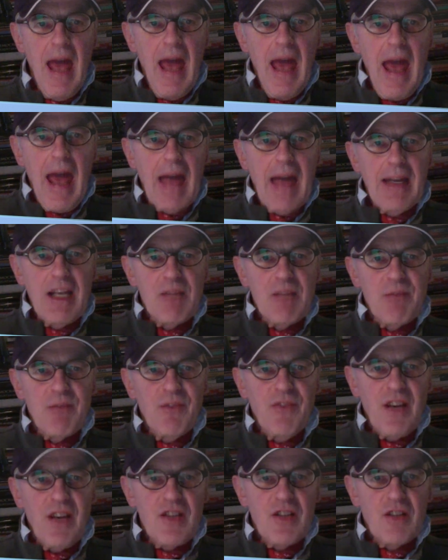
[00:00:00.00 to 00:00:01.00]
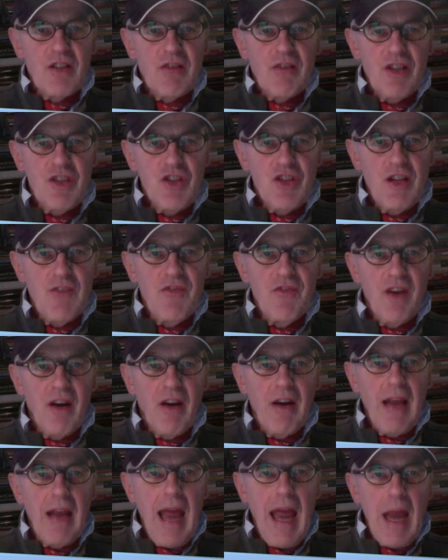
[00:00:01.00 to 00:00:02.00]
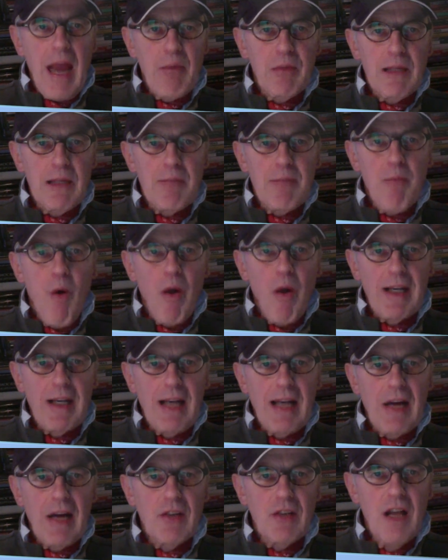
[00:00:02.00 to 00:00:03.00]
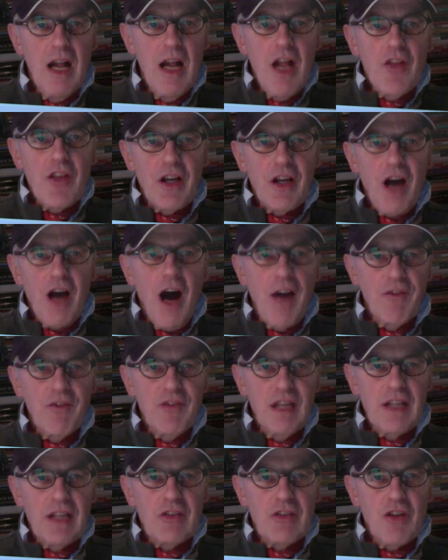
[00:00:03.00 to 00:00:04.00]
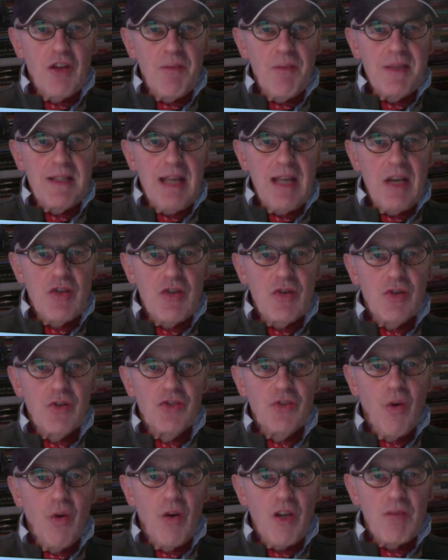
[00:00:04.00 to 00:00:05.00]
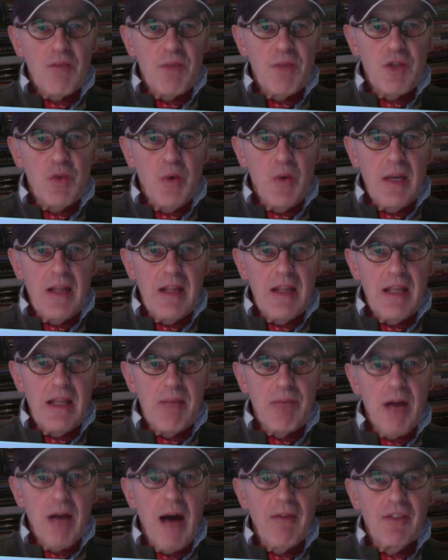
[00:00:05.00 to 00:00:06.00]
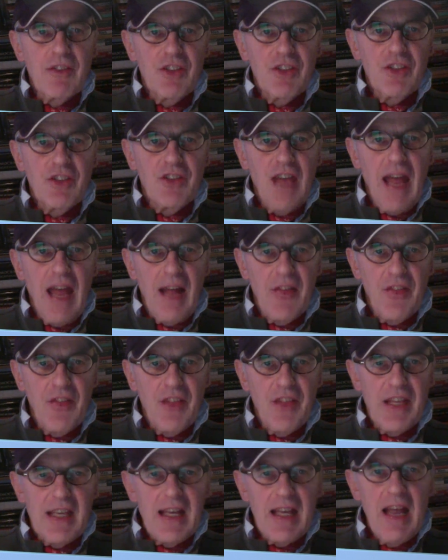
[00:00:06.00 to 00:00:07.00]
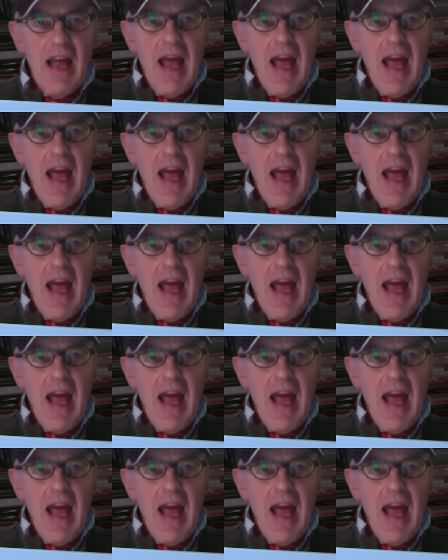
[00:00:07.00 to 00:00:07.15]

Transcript: And as Professor Christian very ably pointed out, the conflict or the potential sores between the provinces and the